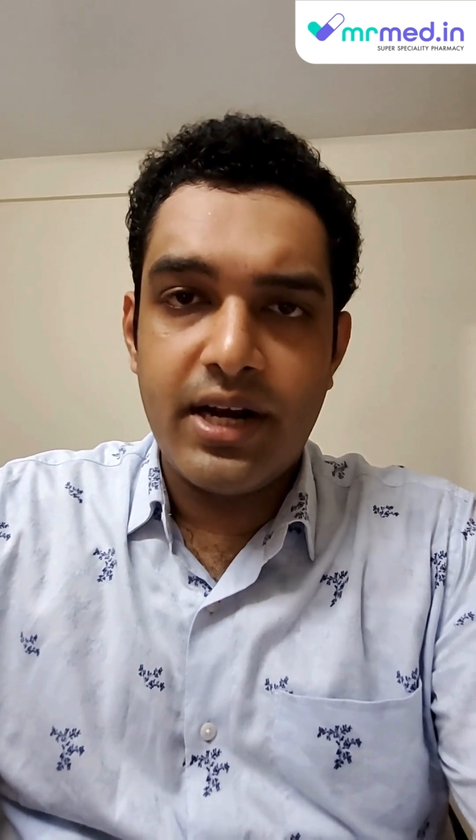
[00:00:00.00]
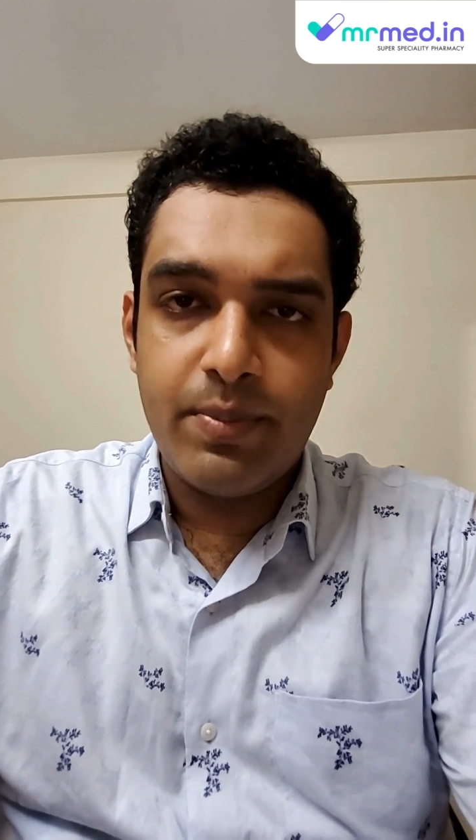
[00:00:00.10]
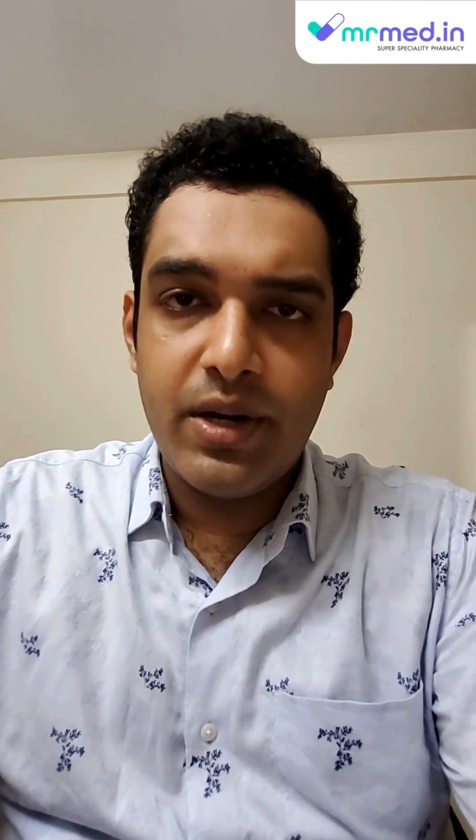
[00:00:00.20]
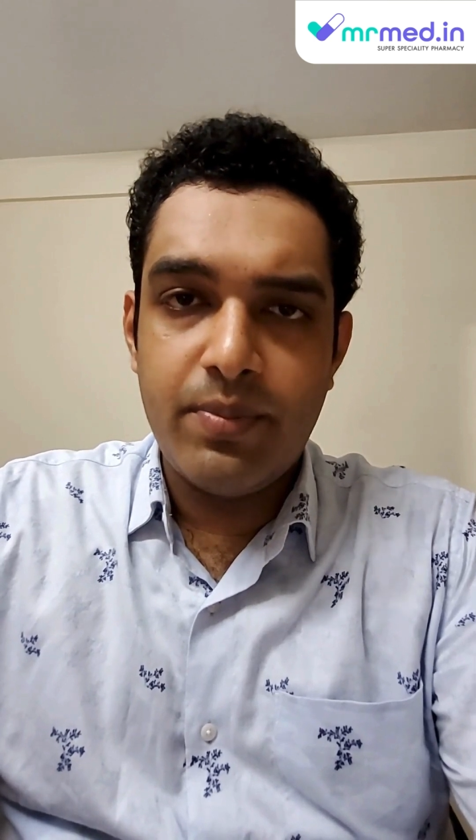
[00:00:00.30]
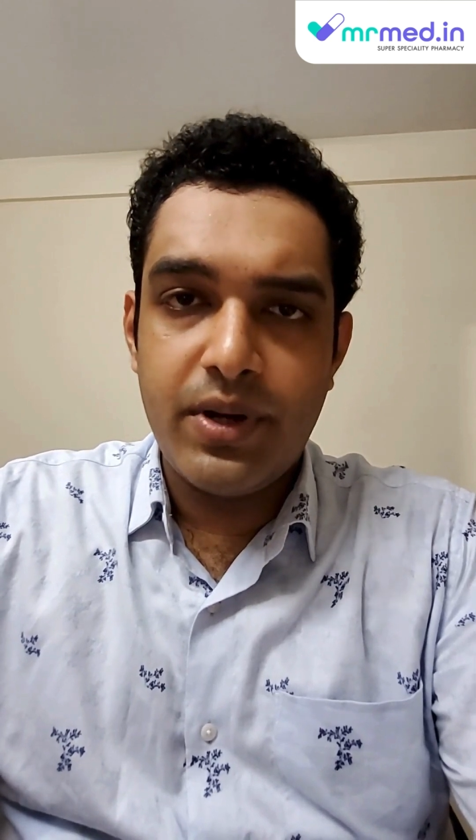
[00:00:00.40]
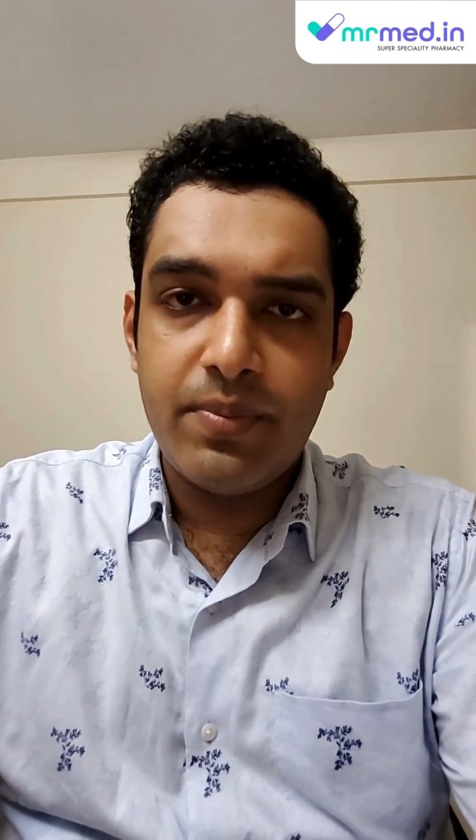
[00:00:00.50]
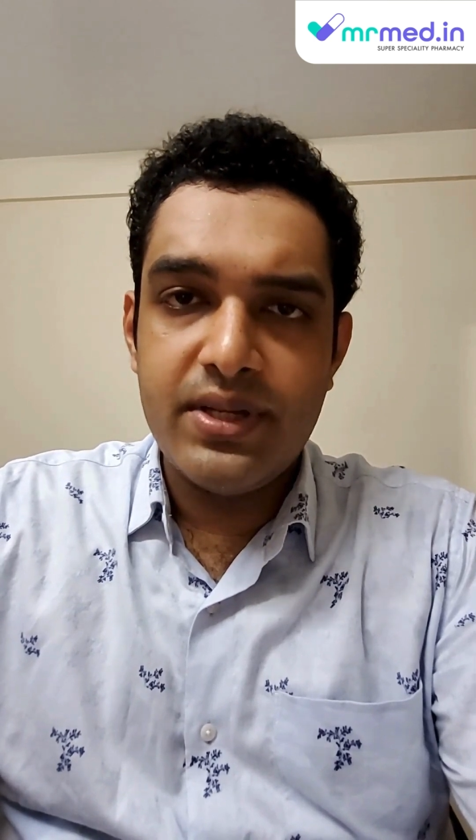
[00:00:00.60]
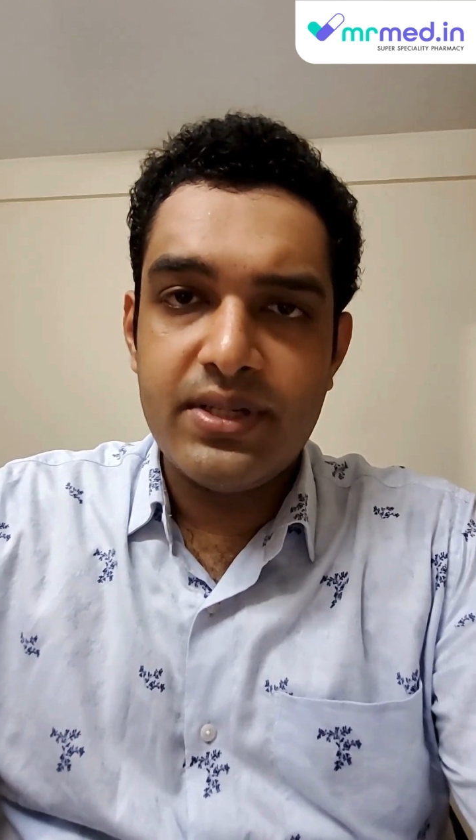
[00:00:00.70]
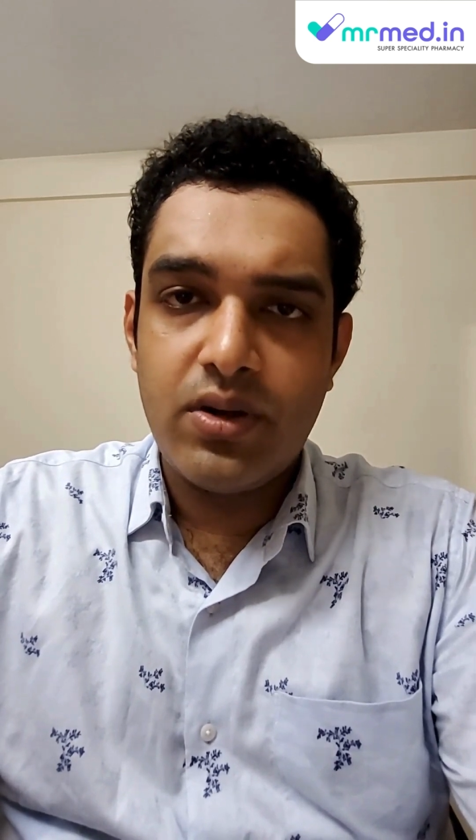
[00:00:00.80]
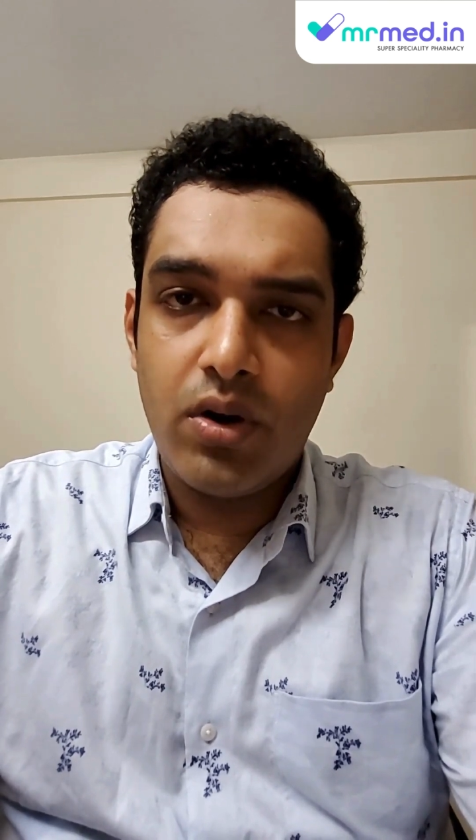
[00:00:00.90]
treatment
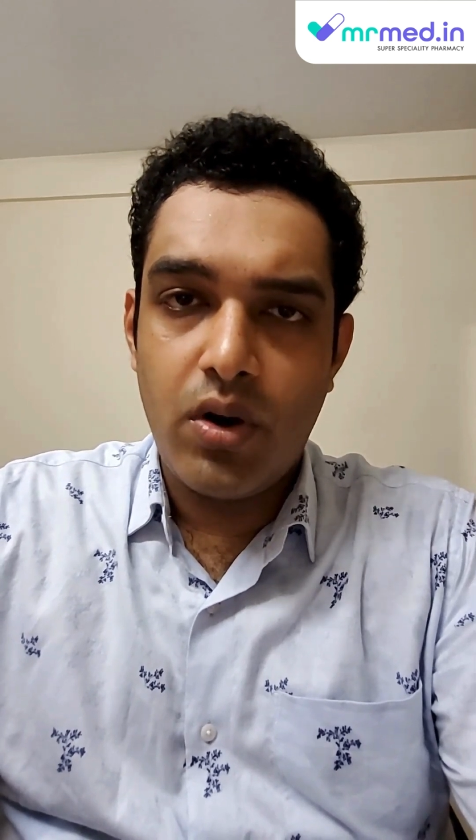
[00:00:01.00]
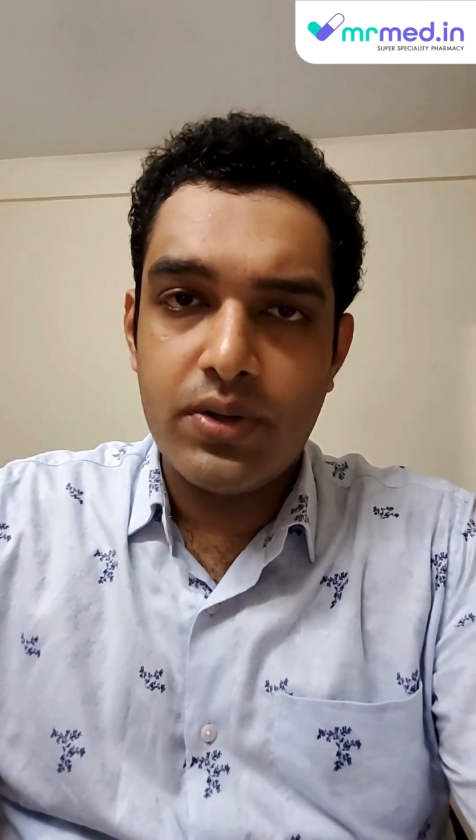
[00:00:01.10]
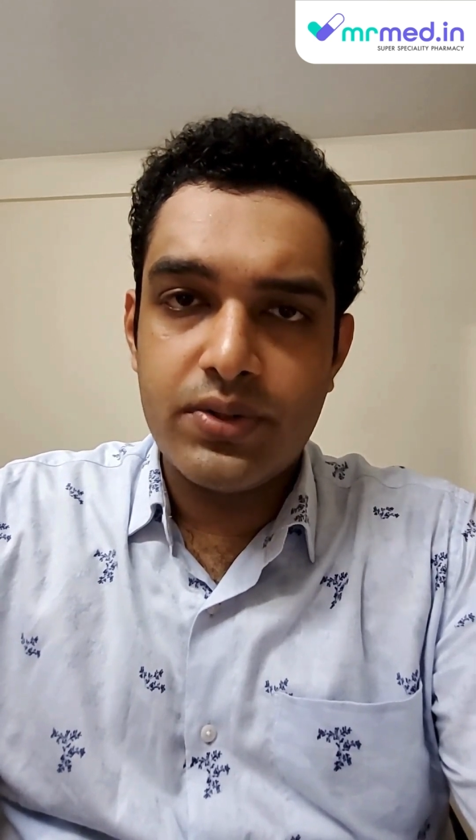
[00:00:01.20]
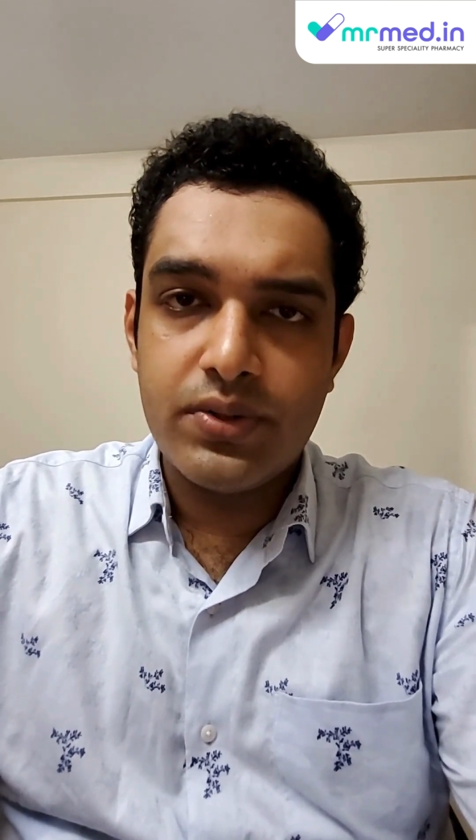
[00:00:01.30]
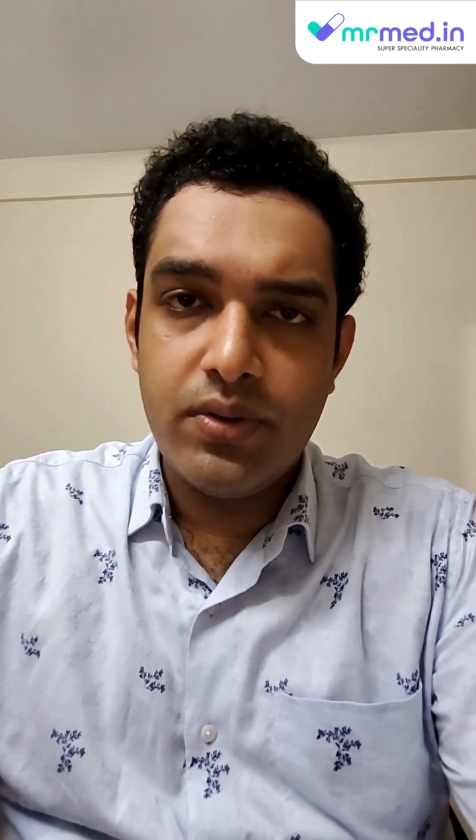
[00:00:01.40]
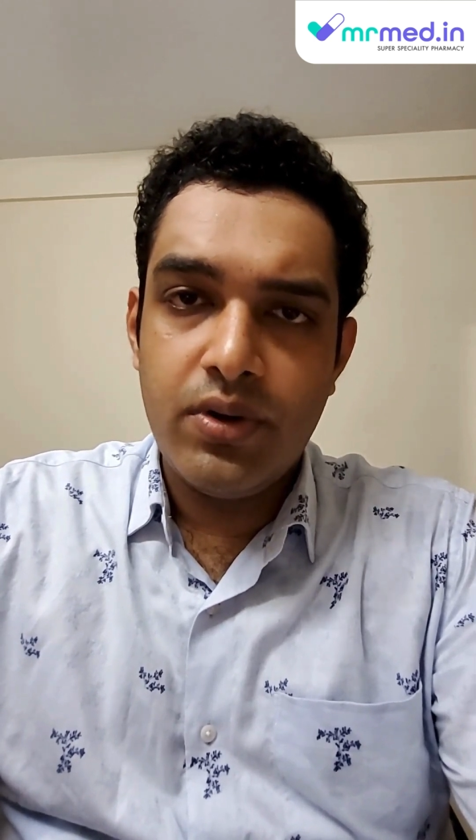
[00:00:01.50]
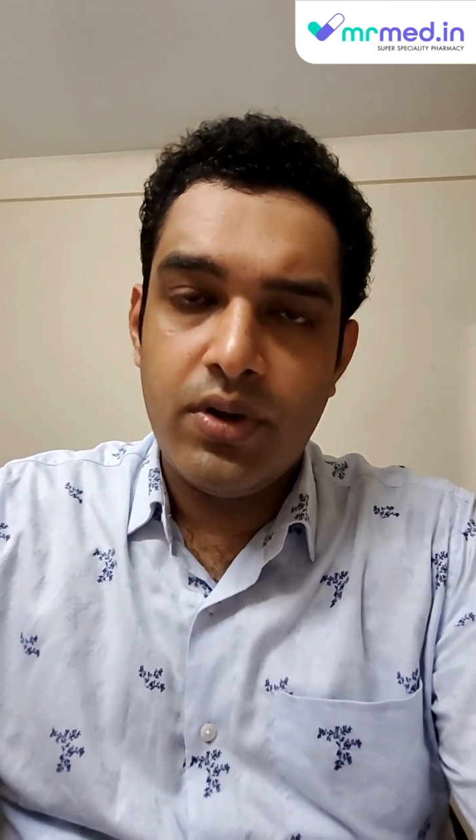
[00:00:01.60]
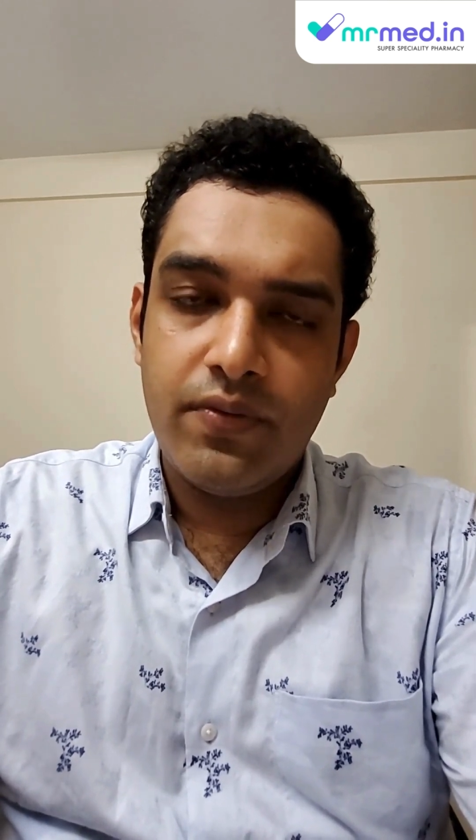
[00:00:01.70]
purpose or also